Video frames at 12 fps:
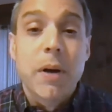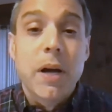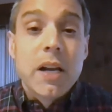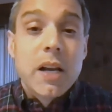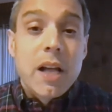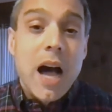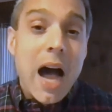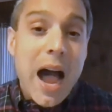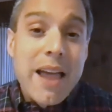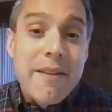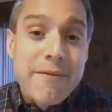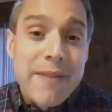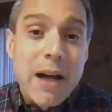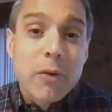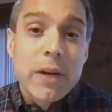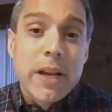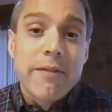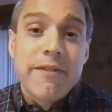But I have
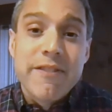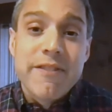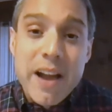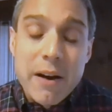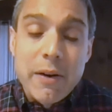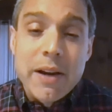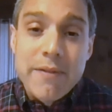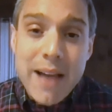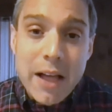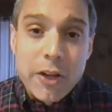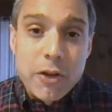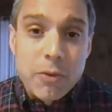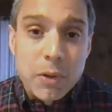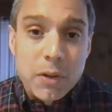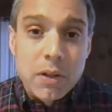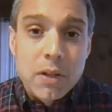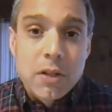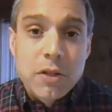found it very
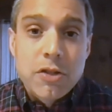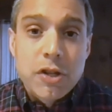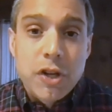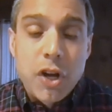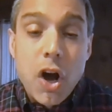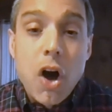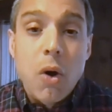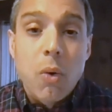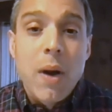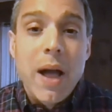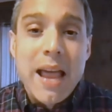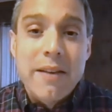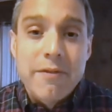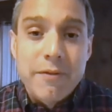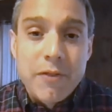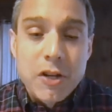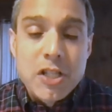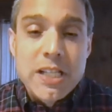valuable to go and
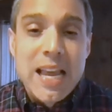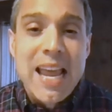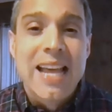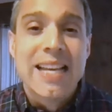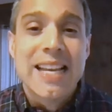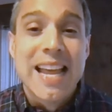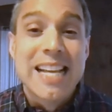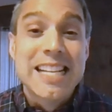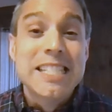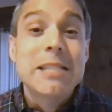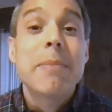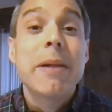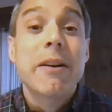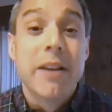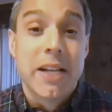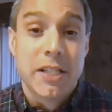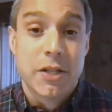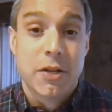firsthand
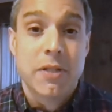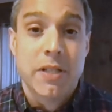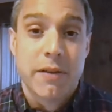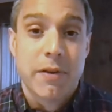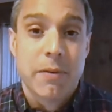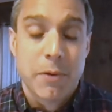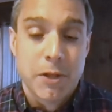experience those different